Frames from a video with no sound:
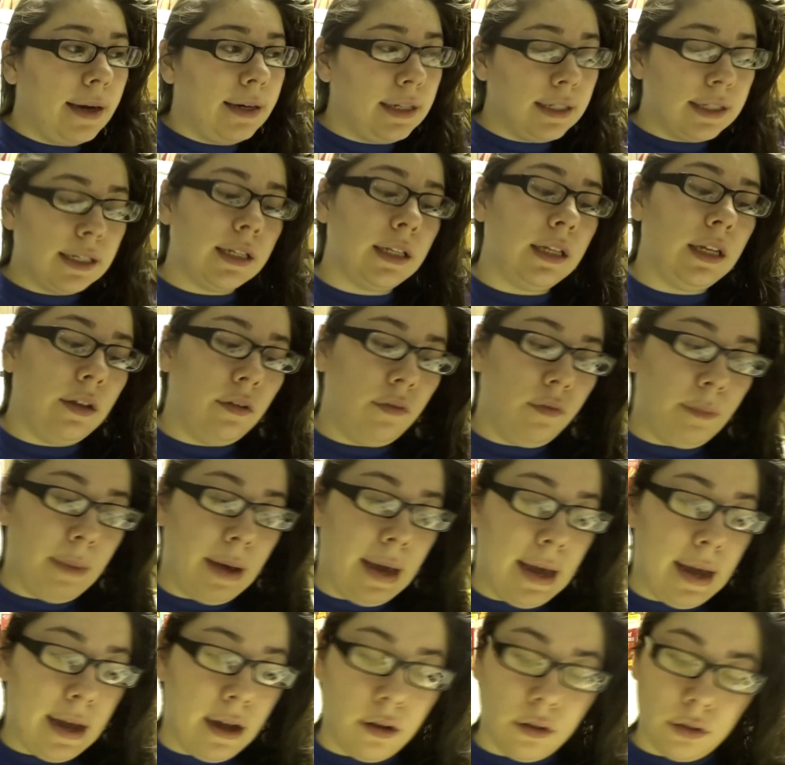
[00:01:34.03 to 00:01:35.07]
I need to leave my
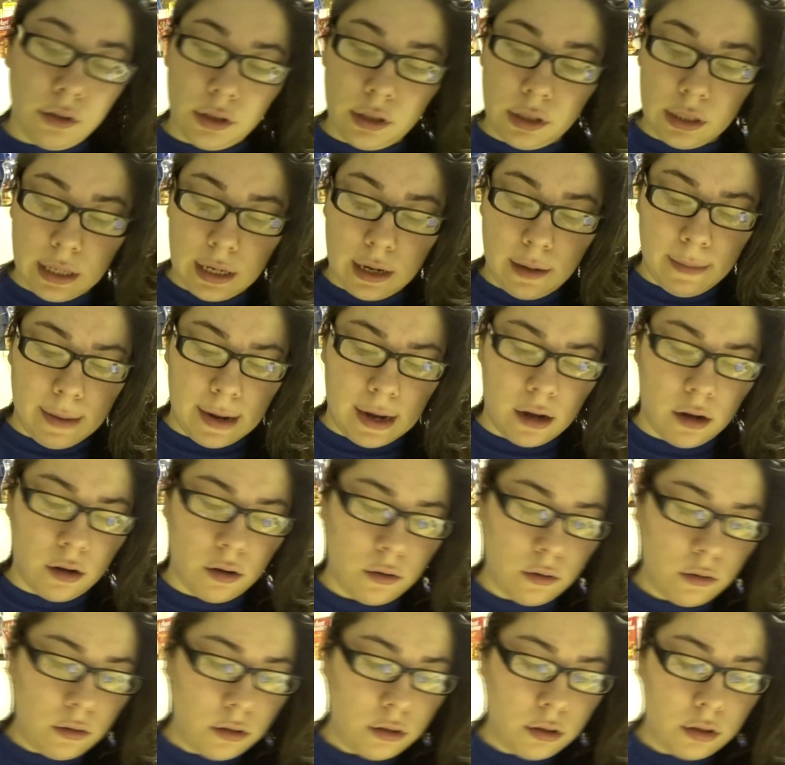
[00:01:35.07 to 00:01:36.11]
house in
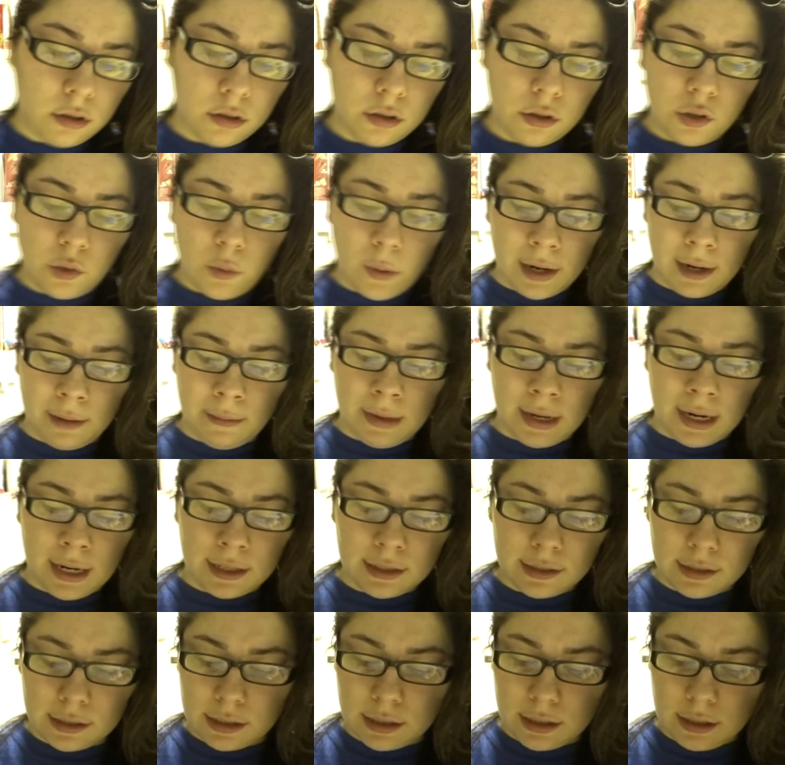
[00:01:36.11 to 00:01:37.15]
about 20
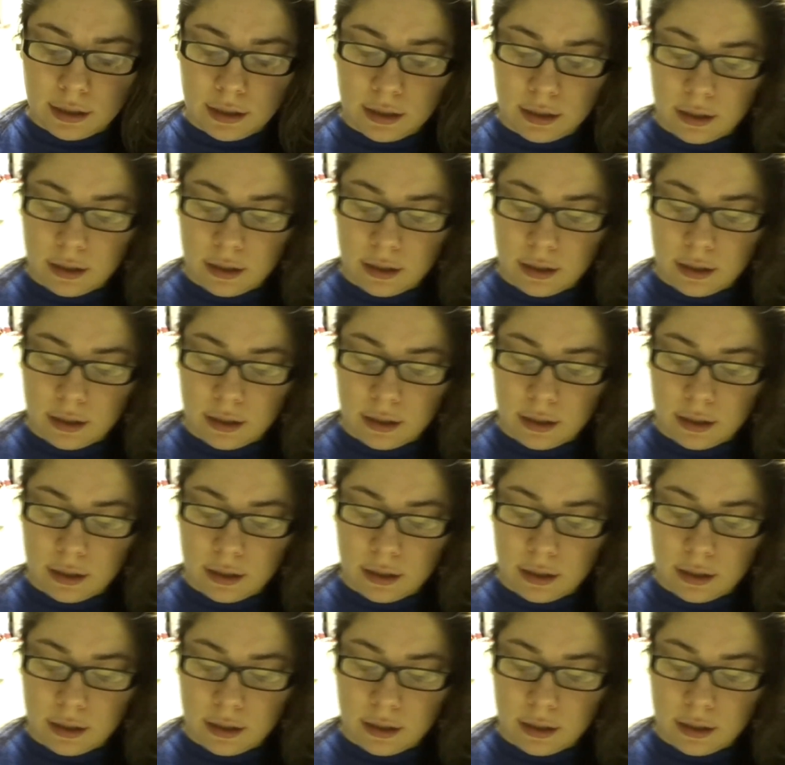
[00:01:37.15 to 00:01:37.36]
minutes.